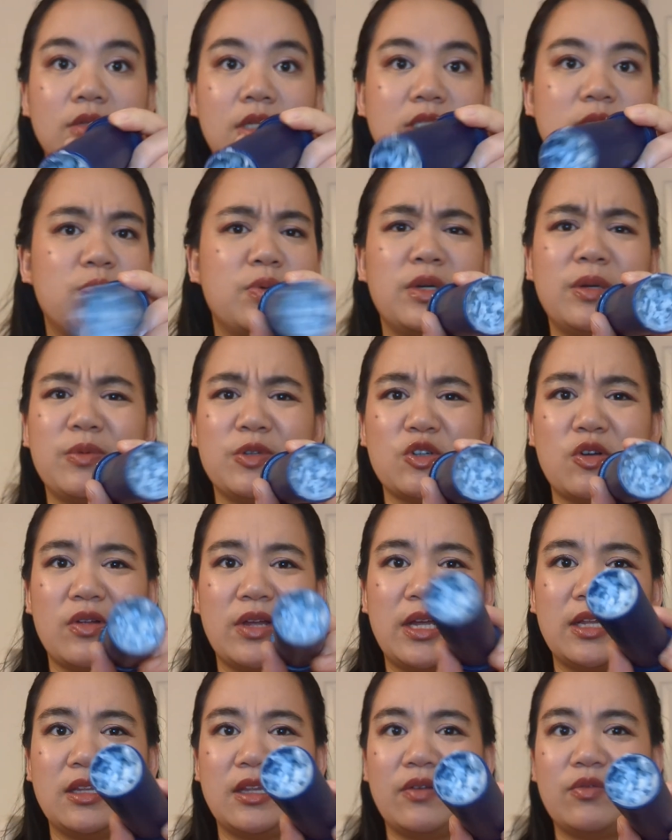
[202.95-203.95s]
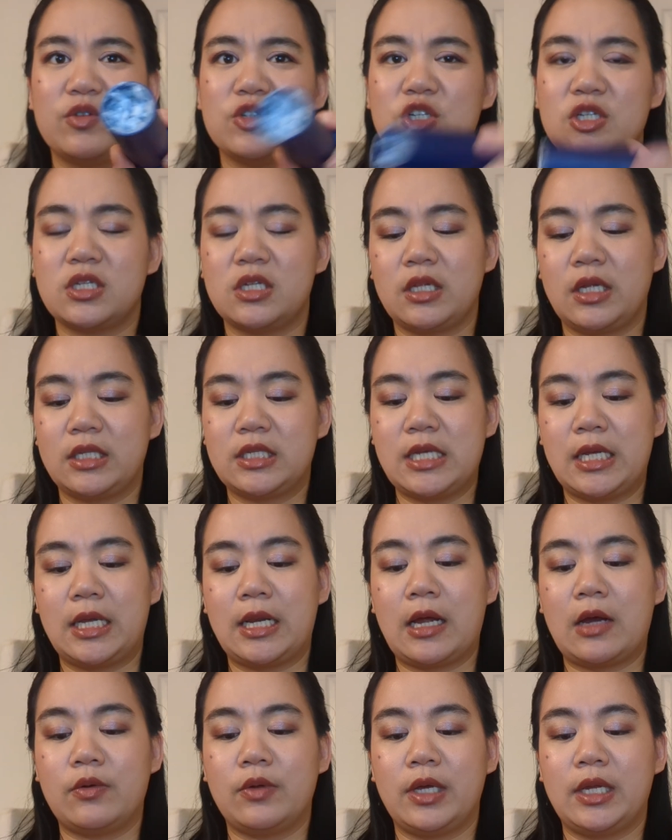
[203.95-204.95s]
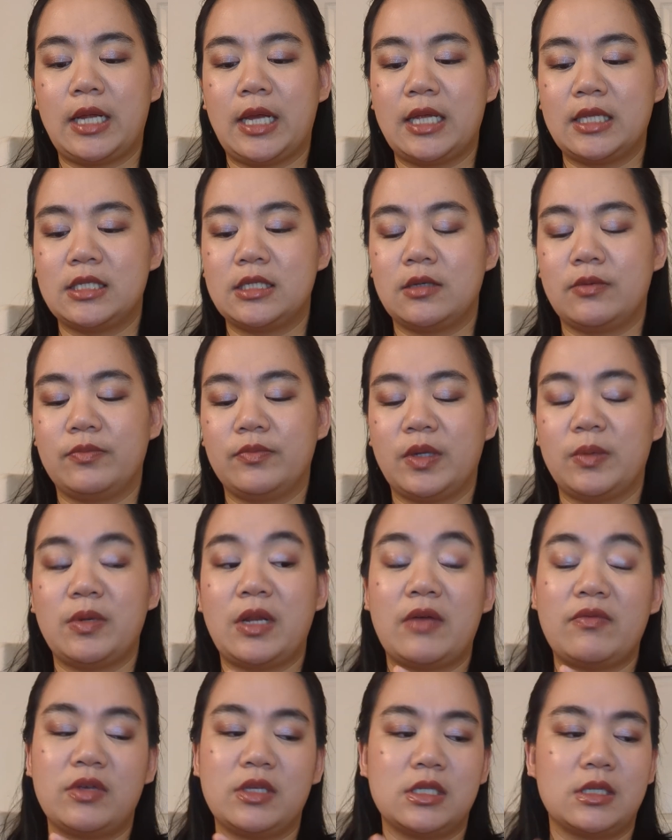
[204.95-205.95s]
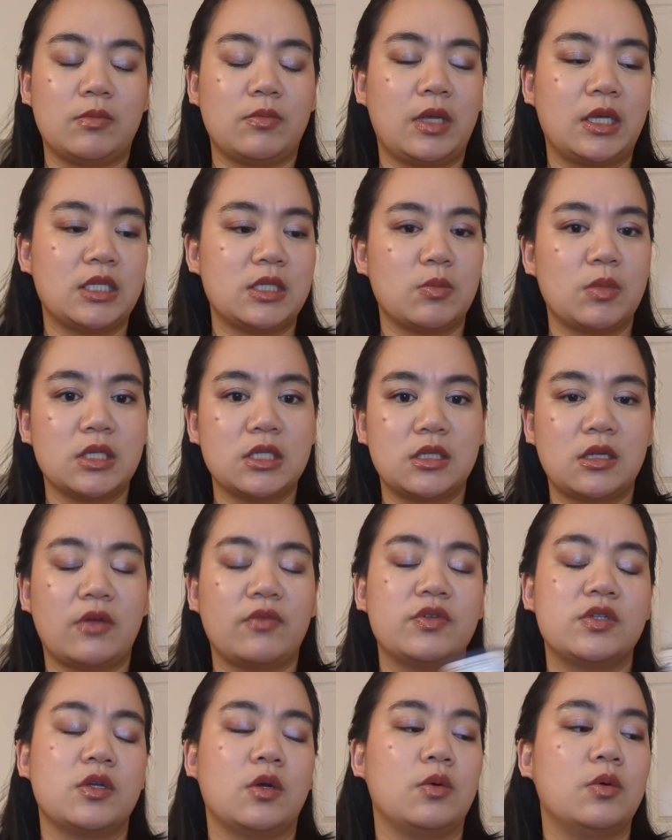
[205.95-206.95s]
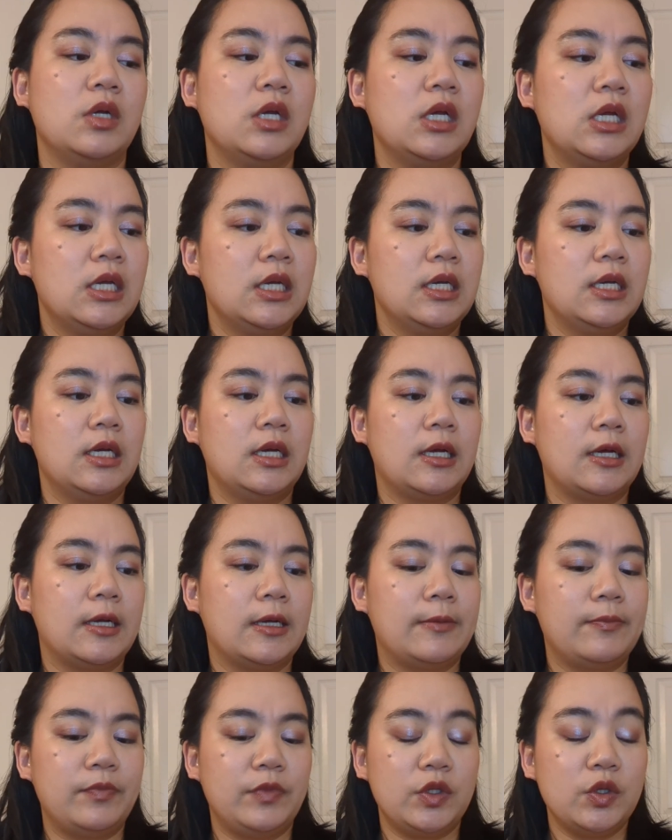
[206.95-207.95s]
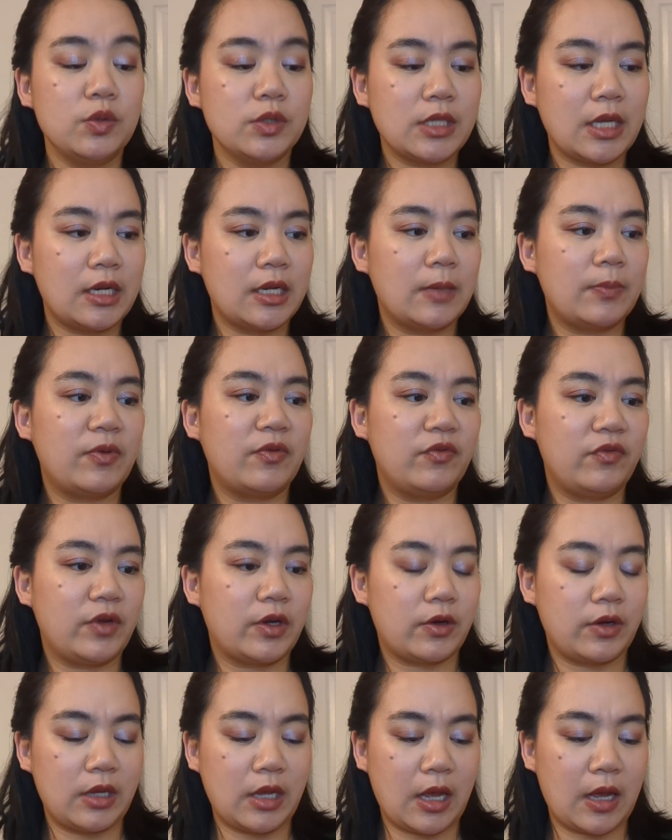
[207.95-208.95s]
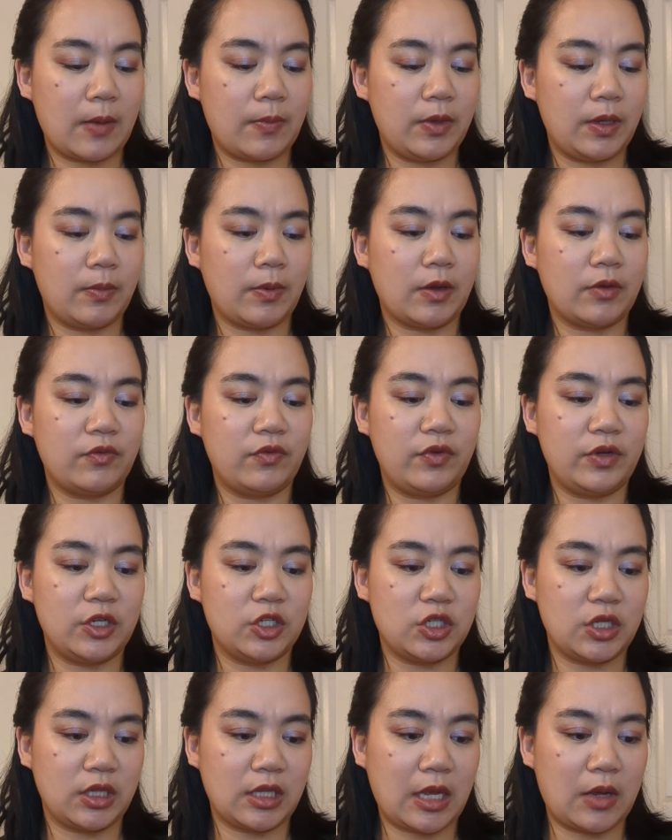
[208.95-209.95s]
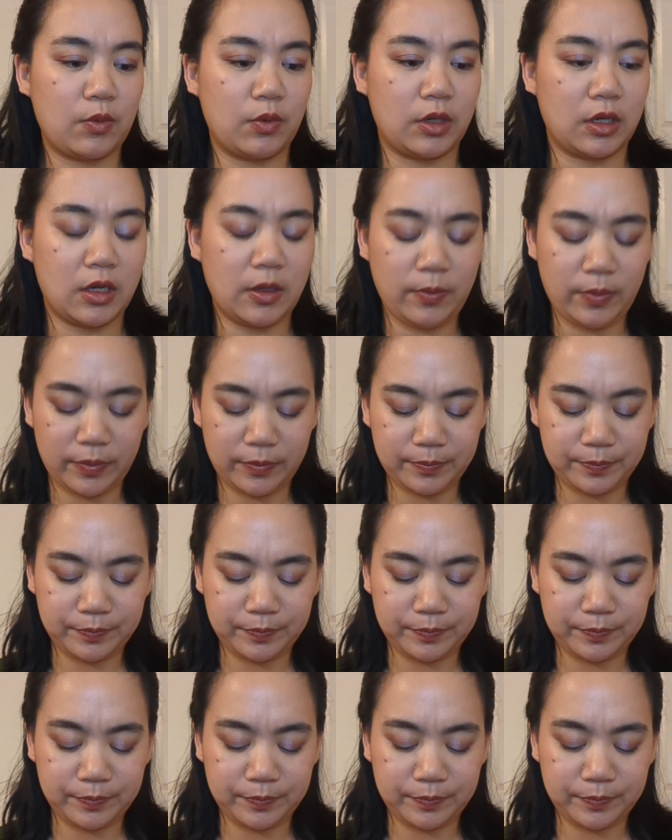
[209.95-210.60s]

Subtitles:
That's pretty much all I had left, was just to like dig it out, and I've been having some eczema stuff, so use that up. Very happy about finishing that one up.